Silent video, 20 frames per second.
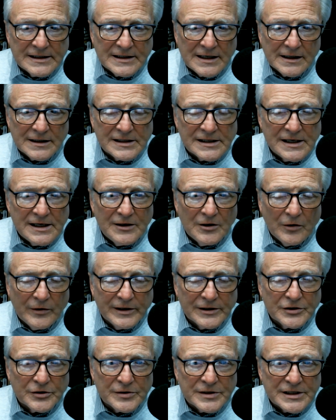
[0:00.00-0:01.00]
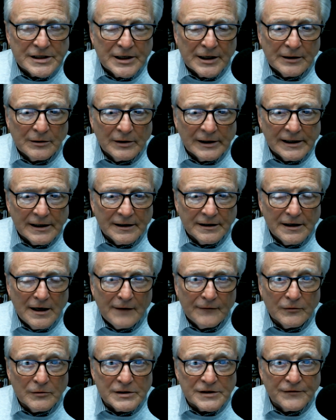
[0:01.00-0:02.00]
Tuxedo, interestingly
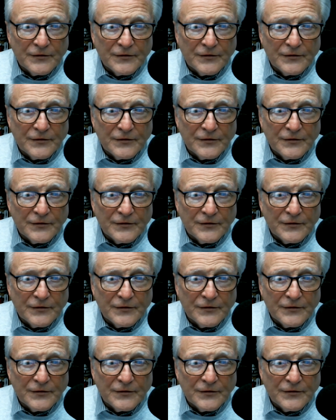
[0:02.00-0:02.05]
enough, was